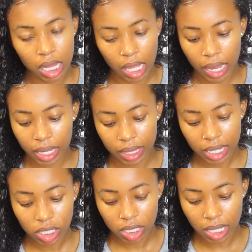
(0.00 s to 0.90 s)
Like,
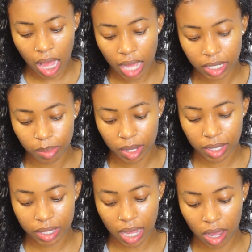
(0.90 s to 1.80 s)
that's just a lot to
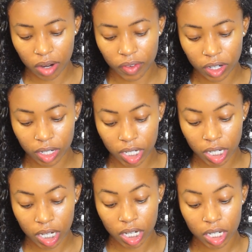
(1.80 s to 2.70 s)
miss out of
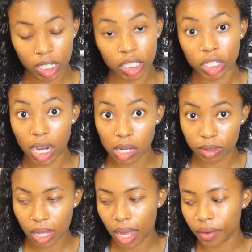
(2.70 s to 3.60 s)
your
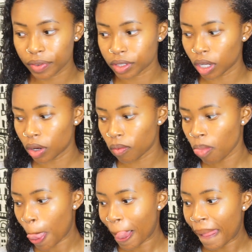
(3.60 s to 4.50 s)
child's life. So
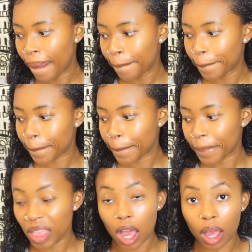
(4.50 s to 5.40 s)

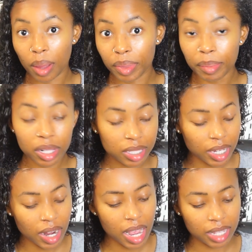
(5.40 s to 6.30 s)
the
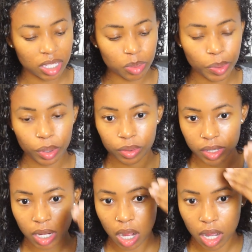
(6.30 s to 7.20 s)
military has its pros
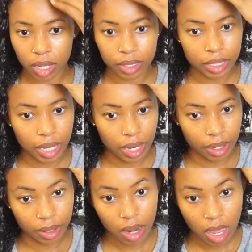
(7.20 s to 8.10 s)
and cons,
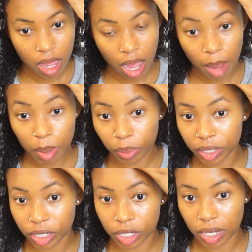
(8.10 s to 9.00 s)
and I'm
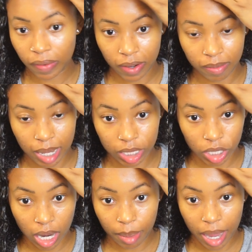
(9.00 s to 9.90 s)
appreciative of my
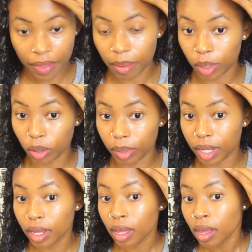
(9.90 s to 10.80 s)
job at the moment.